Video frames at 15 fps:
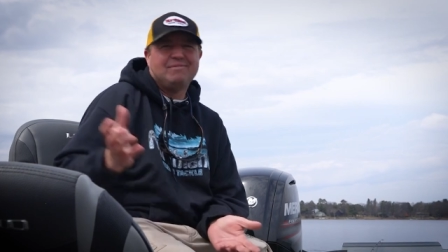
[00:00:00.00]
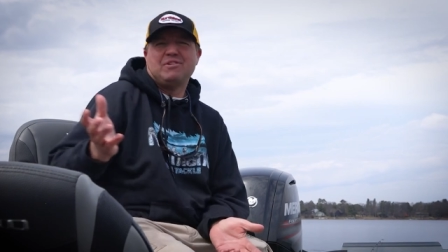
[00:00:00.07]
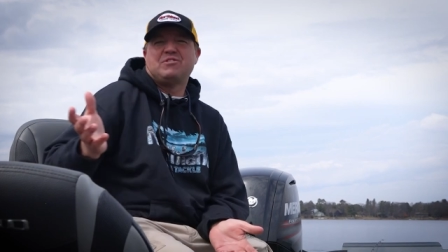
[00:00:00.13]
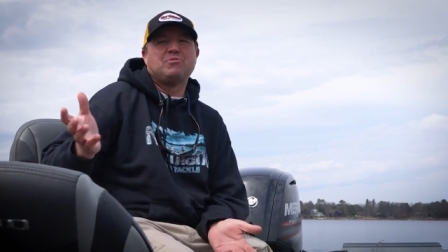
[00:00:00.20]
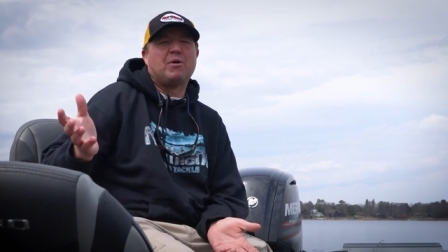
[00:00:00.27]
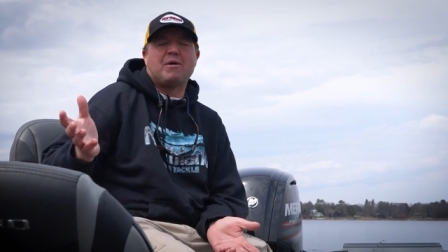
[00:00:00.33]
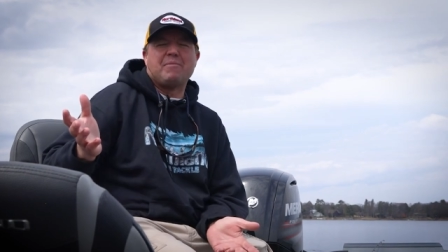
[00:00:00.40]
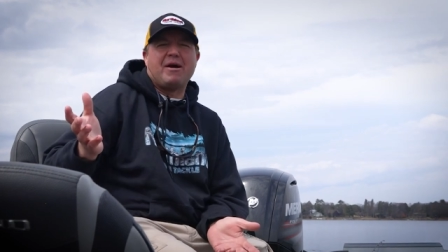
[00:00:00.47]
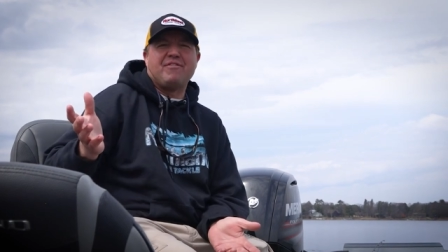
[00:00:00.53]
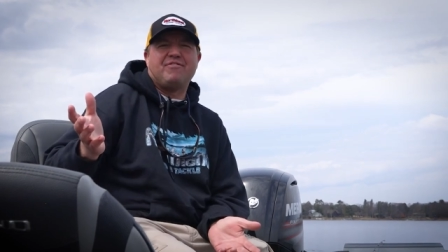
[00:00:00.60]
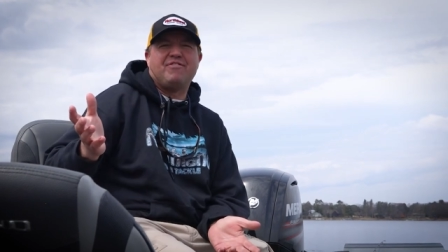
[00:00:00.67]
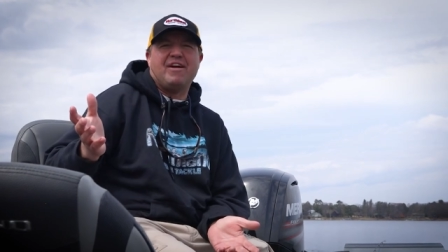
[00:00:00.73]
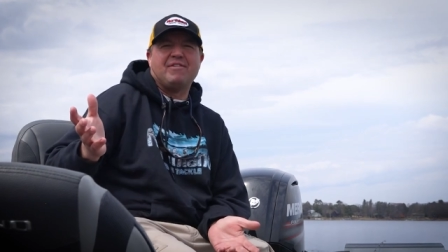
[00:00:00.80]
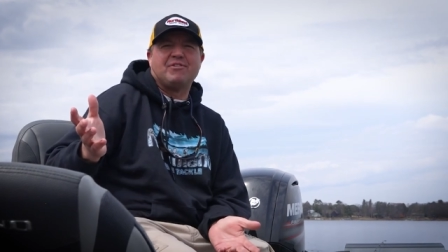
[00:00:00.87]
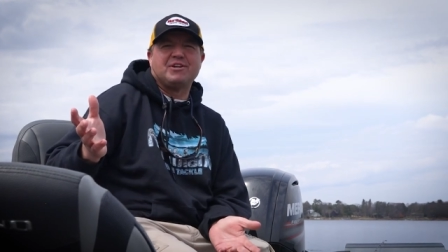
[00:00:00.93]
it's one of my
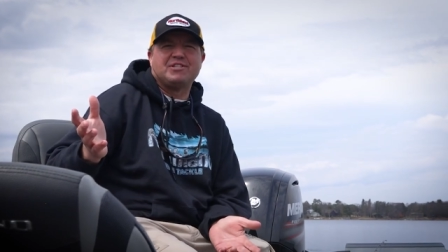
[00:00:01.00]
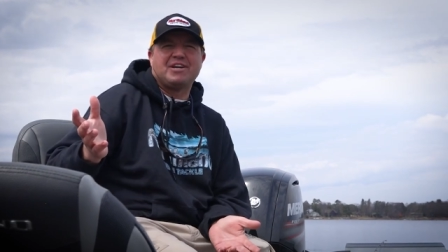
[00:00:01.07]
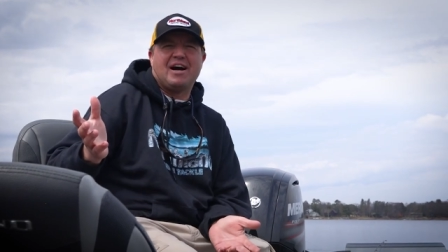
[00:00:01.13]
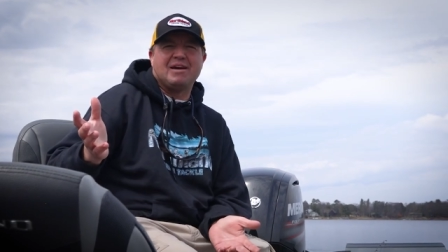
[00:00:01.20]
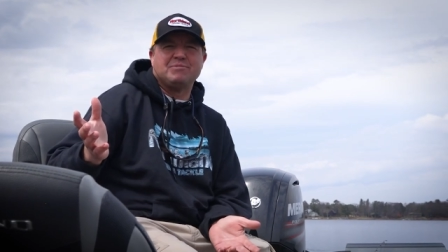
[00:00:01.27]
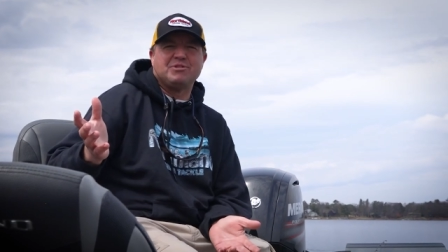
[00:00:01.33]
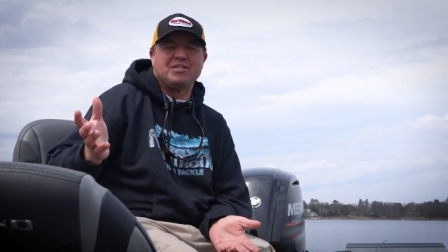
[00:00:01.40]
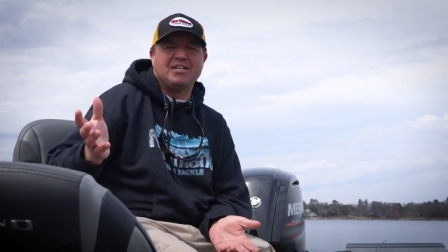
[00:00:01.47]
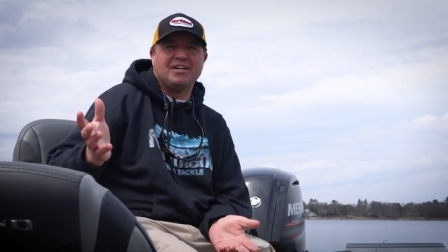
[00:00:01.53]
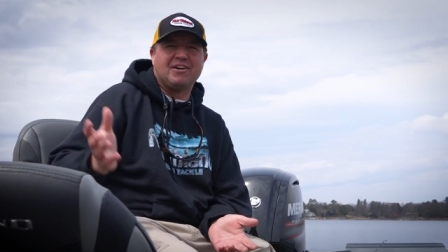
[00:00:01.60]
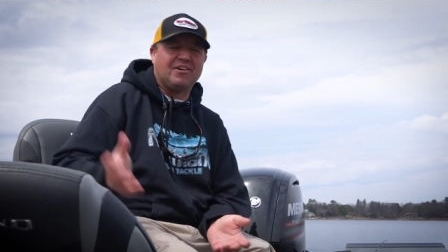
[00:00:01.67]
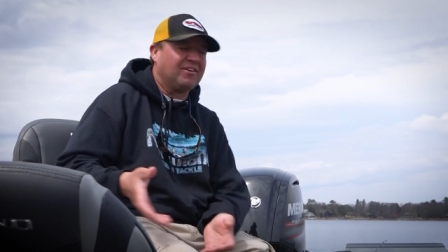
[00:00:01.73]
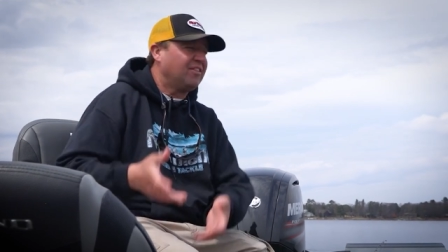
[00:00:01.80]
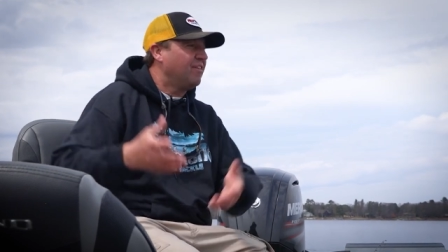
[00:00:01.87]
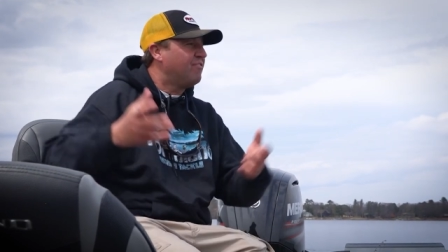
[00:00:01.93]
favorite times of year.